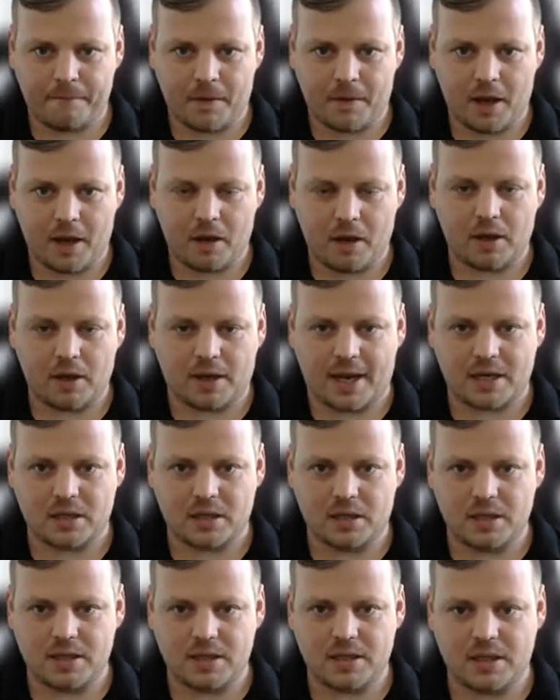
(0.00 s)
Here you can
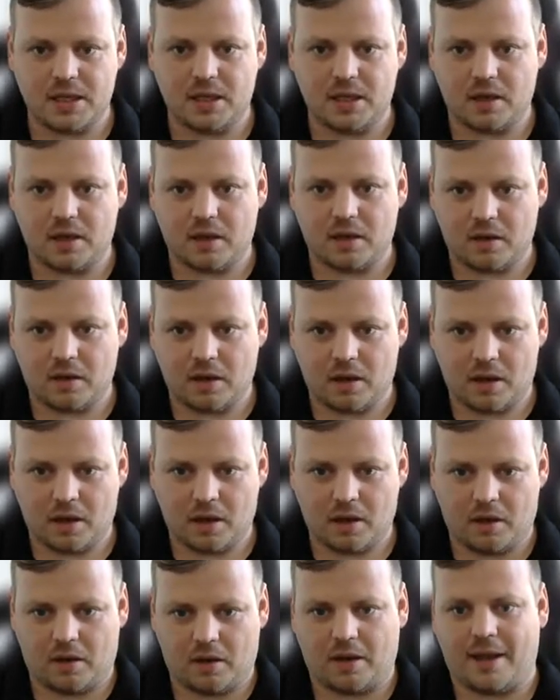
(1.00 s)
actually see
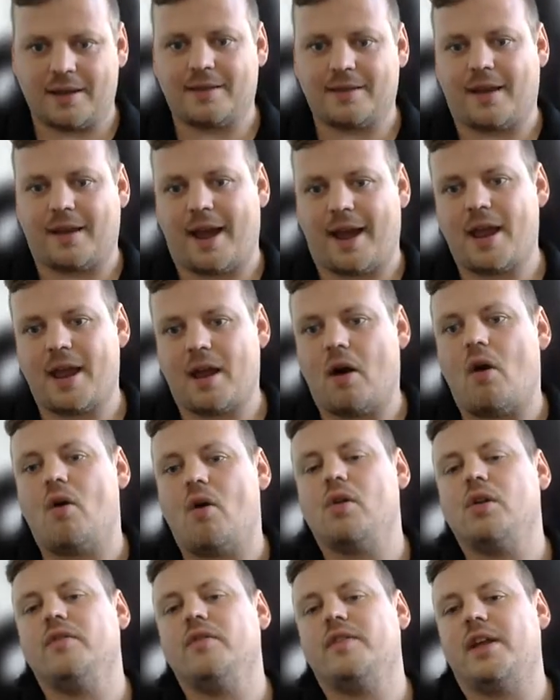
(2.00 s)
the entire,
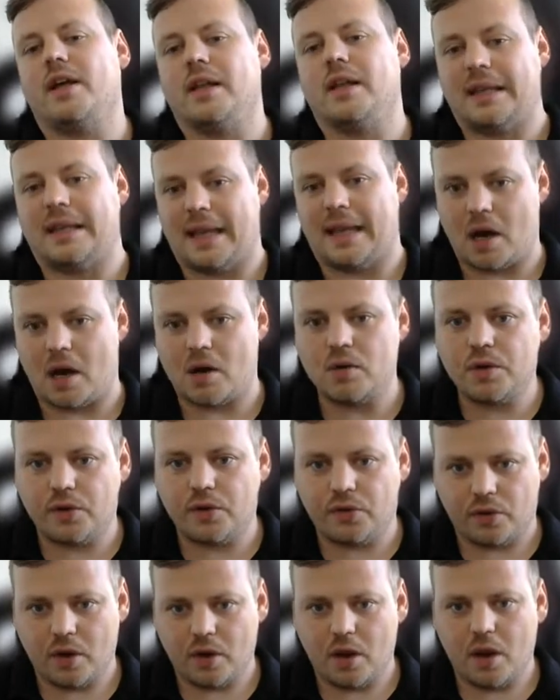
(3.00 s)
all of the allowed
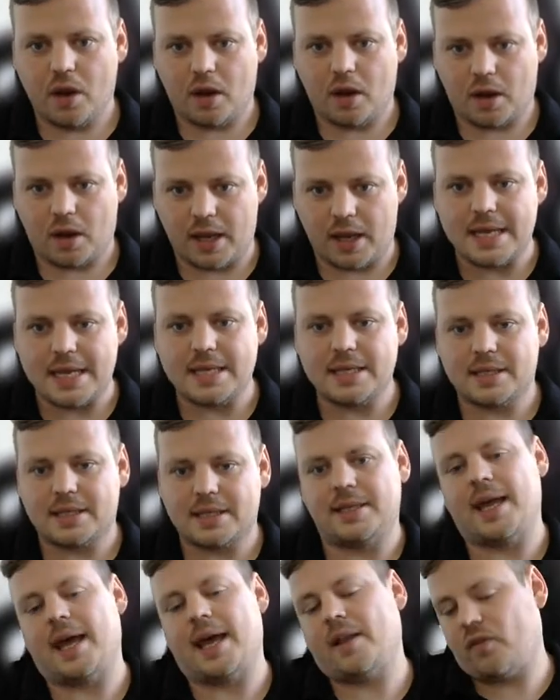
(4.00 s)

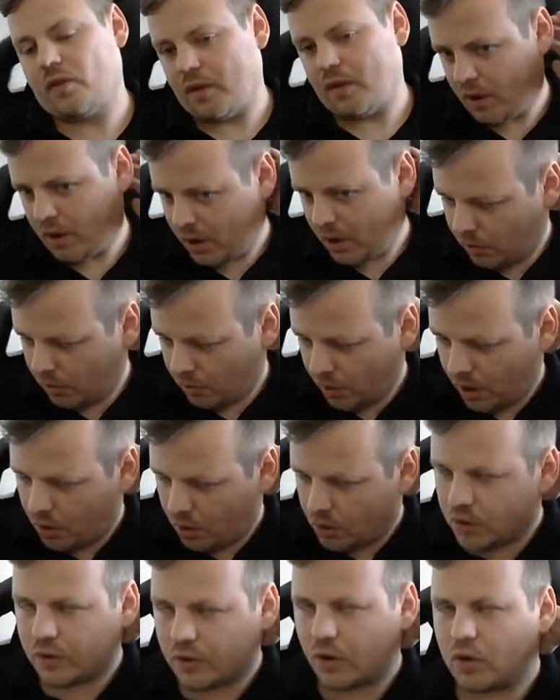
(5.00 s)
keys that,
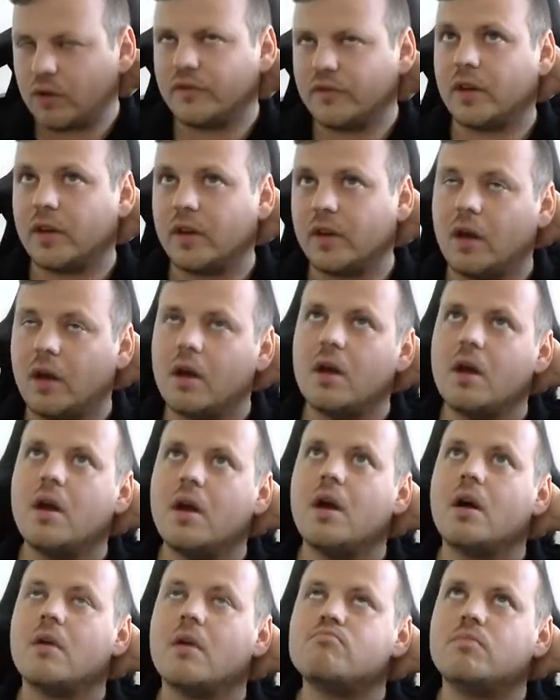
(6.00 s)
all of the
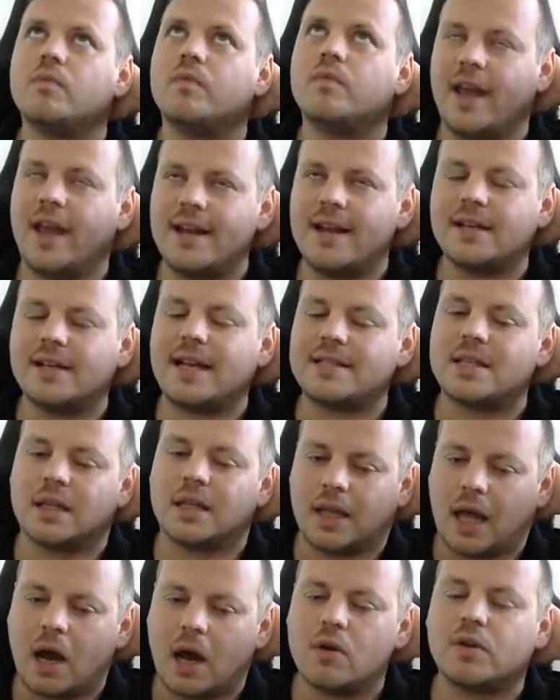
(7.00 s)
data that's
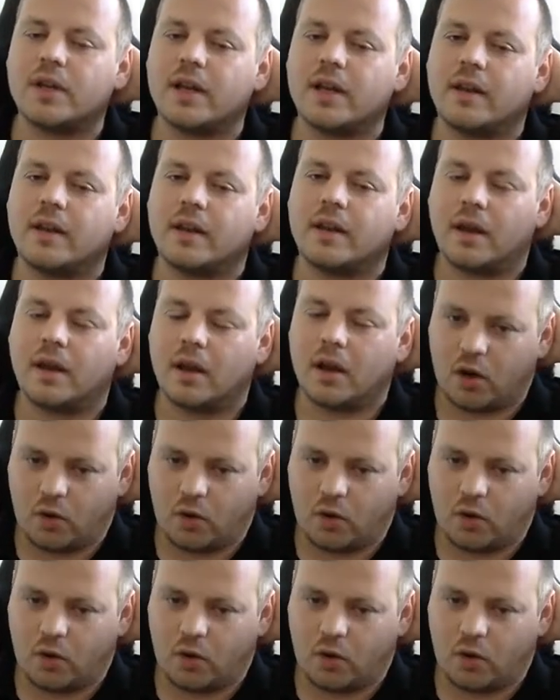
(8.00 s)
allowed in the